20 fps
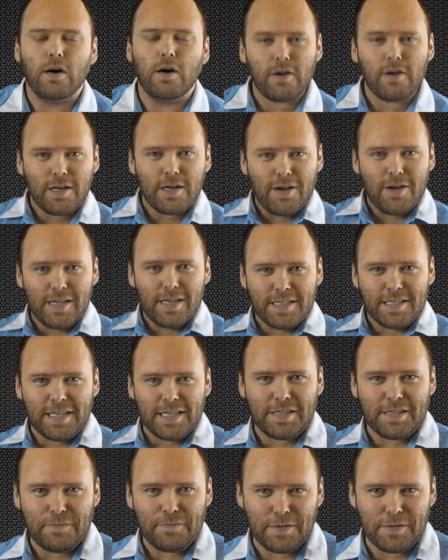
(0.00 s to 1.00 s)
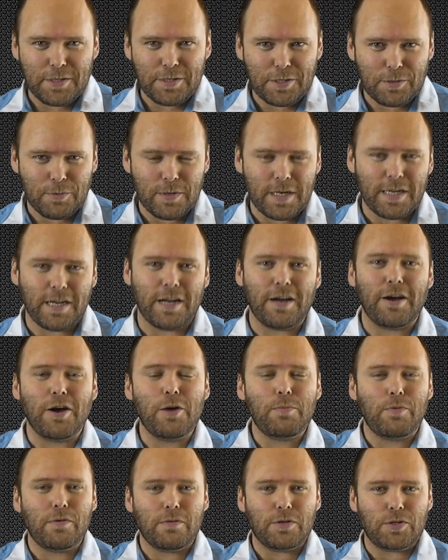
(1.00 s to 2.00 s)
Alright guys, that's it for this week. I
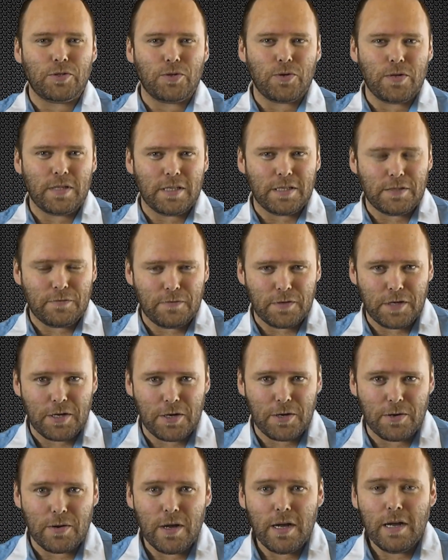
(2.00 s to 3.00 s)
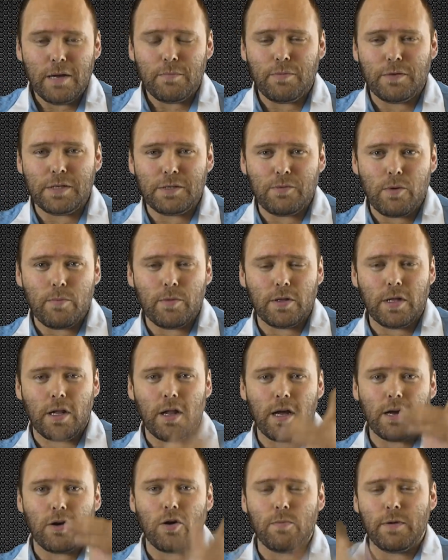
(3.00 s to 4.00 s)
hope you enjoyed this video. Please remember to
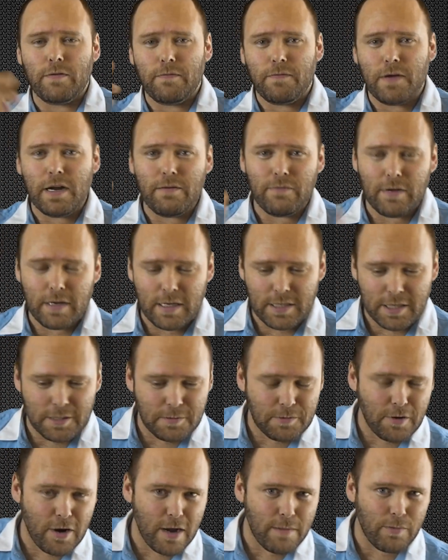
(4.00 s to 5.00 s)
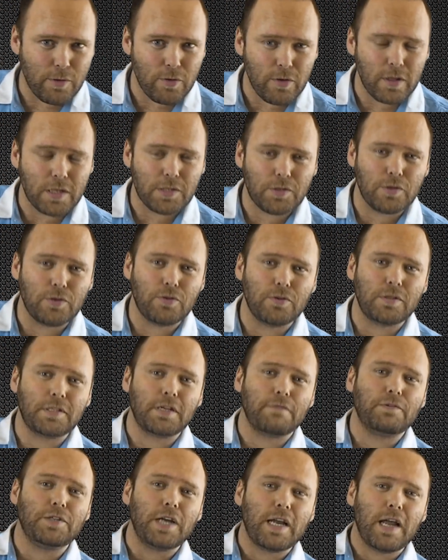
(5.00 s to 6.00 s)
like, comment, favourite, subscribe and all that sort of good
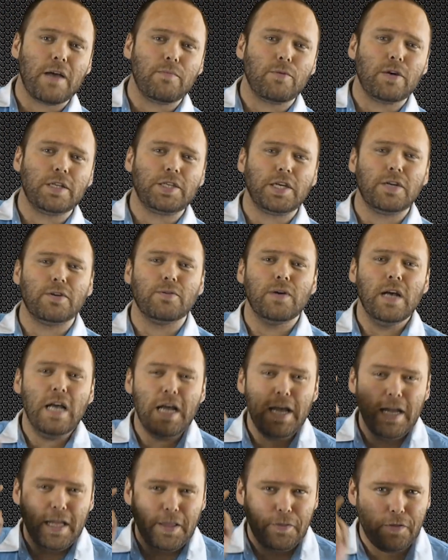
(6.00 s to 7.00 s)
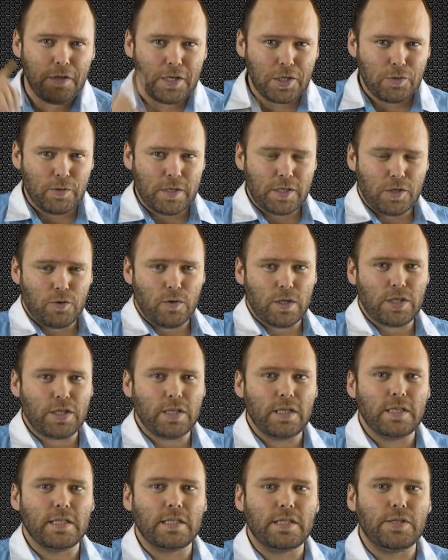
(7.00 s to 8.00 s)
stuff. Check out my channel. This week's
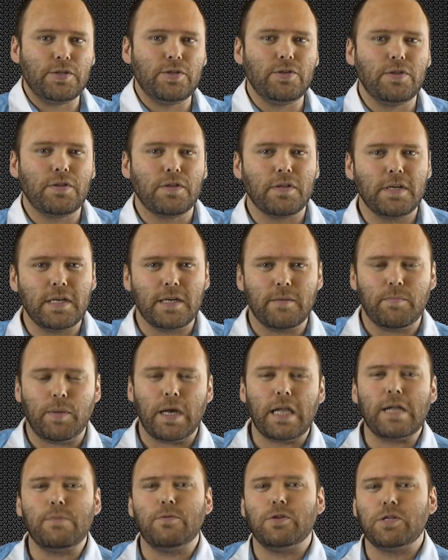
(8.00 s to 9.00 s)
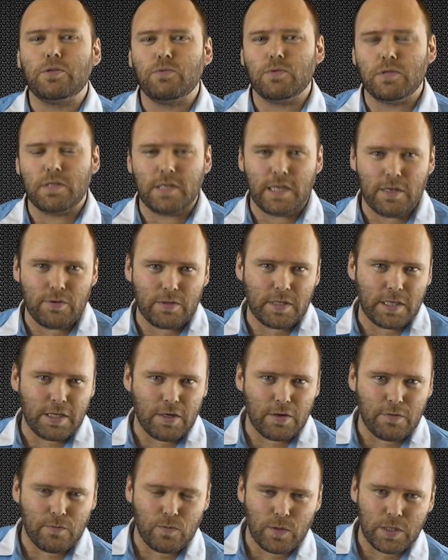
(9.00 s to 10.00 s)
question is, do you think Bailamos was
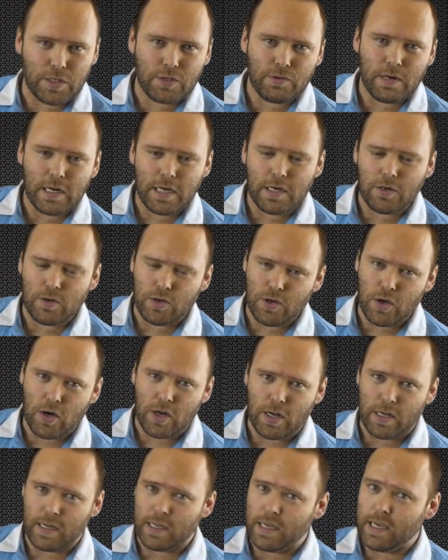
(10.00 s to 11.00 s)
guilty of win trading or not?